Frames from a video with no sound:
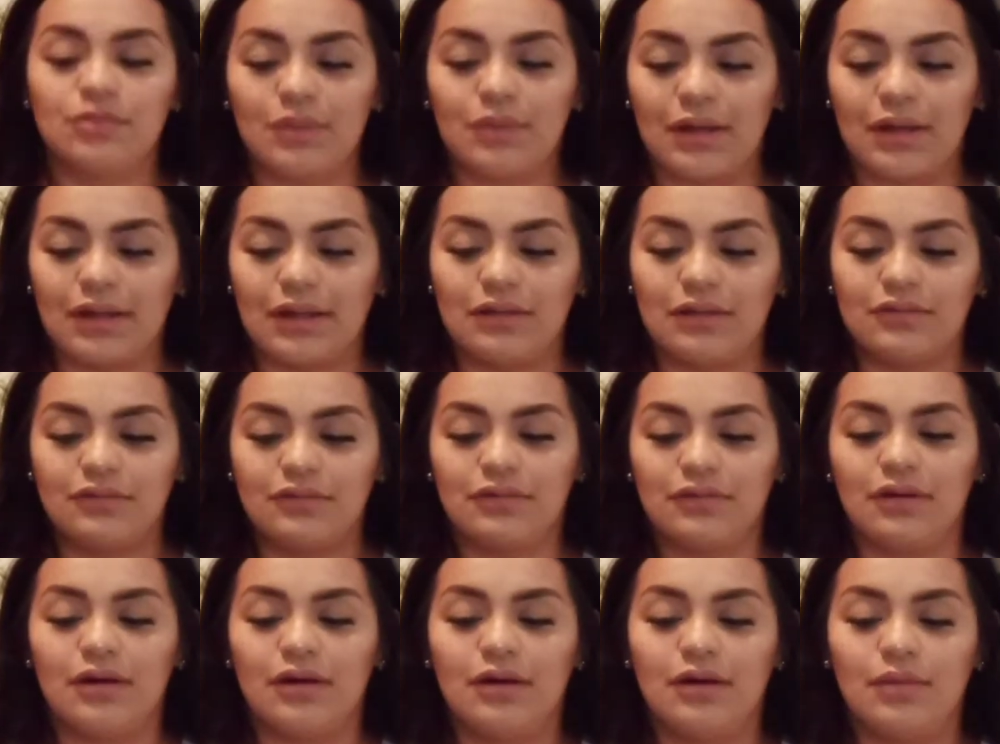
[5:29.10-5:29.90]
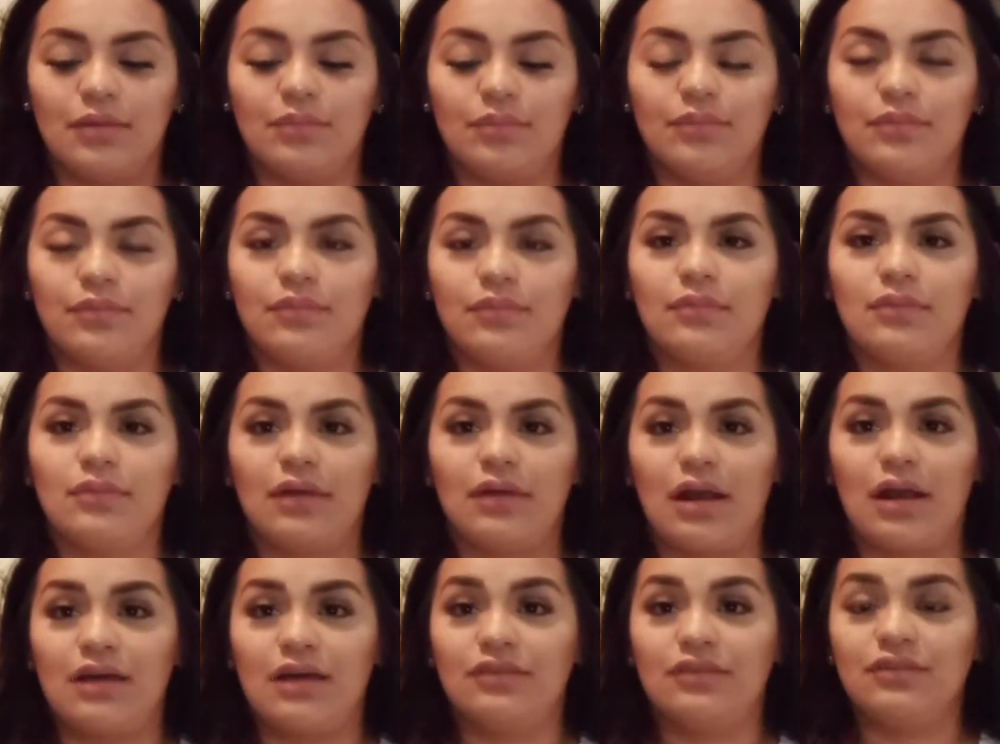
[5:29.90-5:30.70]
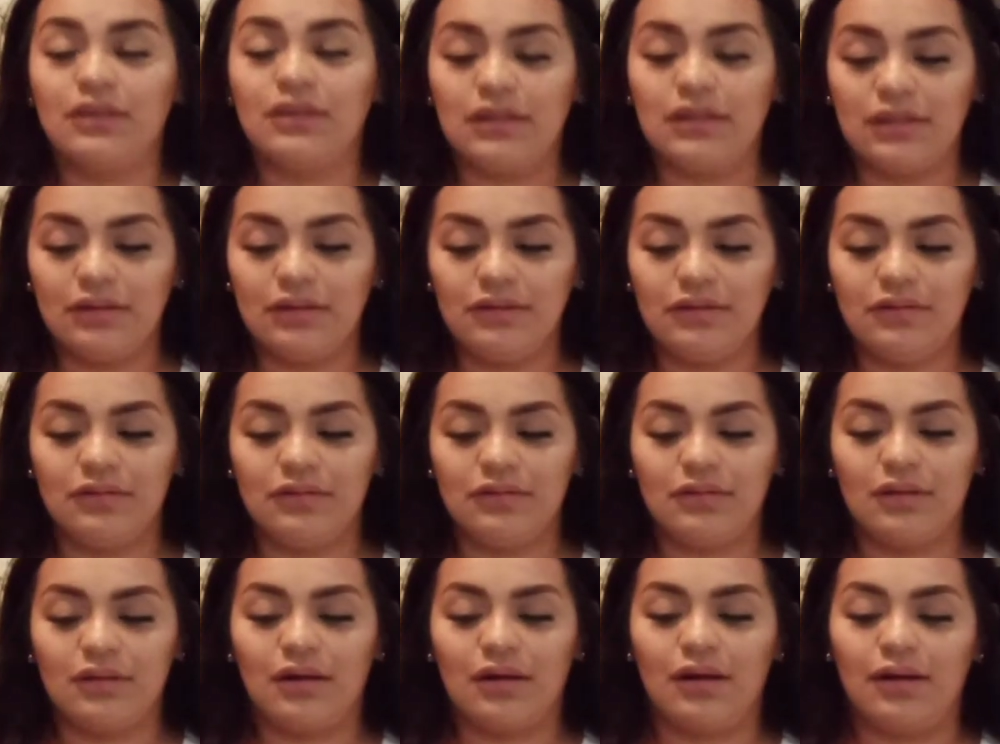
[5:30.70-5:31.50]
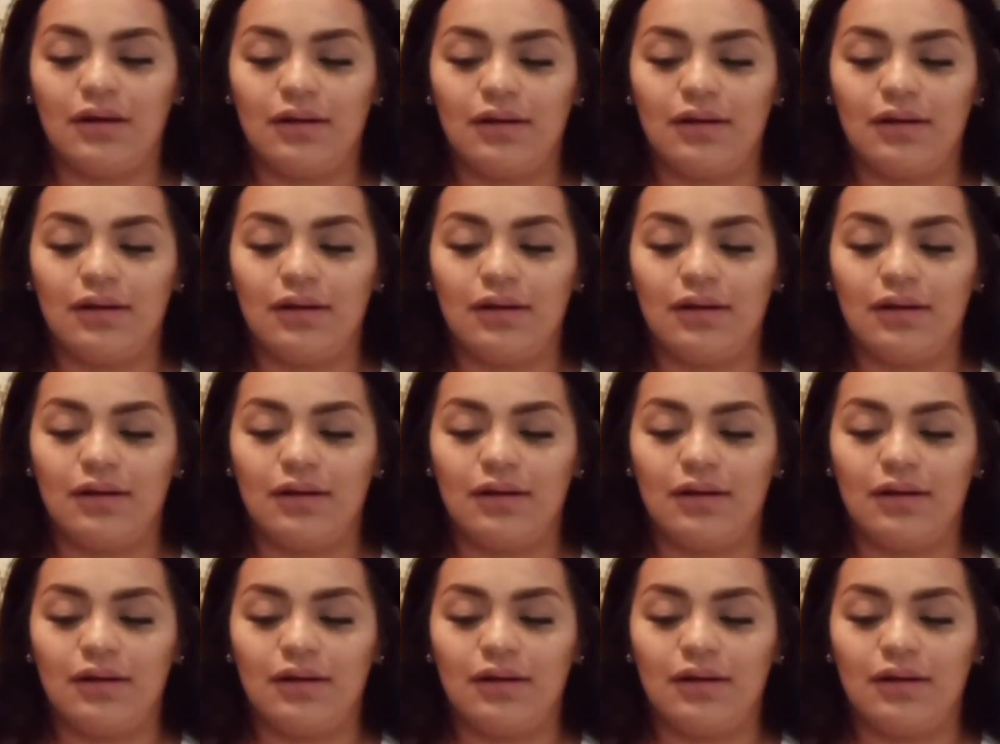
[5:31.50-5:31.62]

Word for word: cheap as DD's.